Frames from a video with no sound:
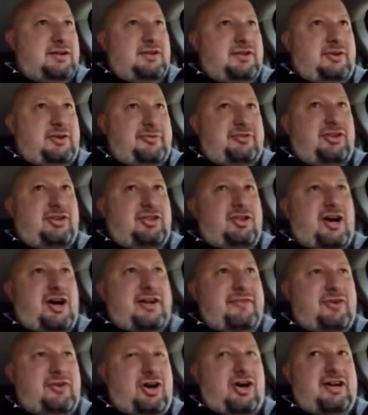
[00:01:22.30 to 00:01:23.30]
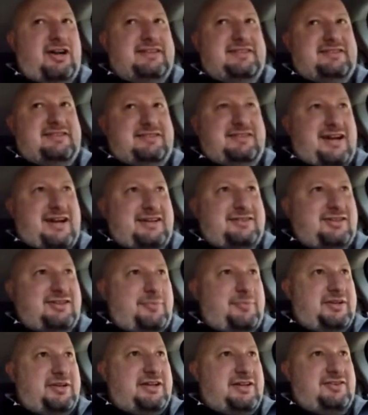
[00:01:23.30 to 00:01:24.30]
There was a lot of odds stacked
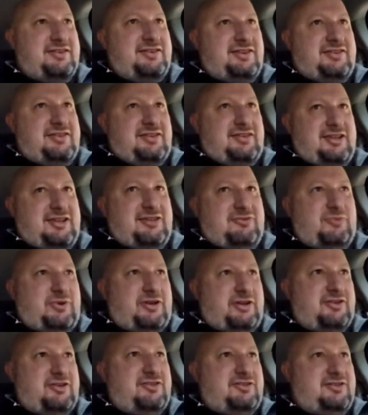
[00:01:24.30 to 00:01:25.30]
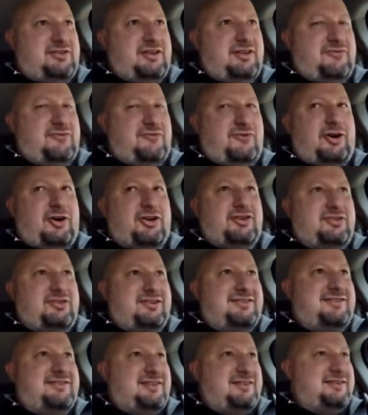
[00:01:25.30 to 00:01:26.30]
up against us in this one as far as
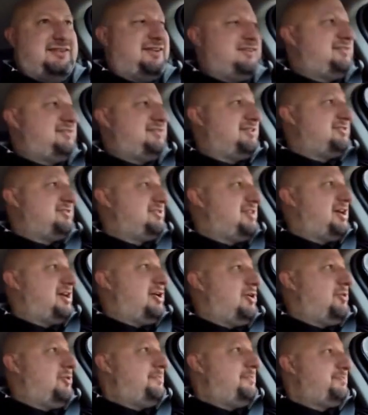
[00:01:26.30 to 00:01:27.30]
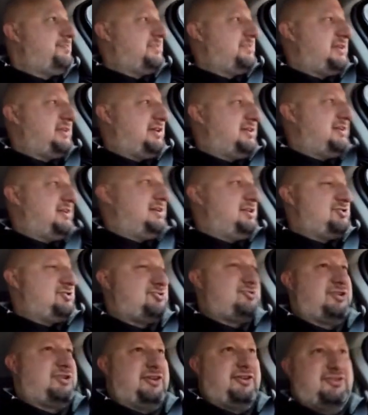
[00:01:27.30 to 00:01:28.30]
the statistics go and the
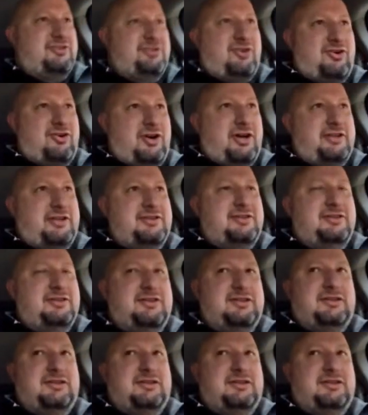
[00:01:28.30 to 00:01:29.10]
history is gone.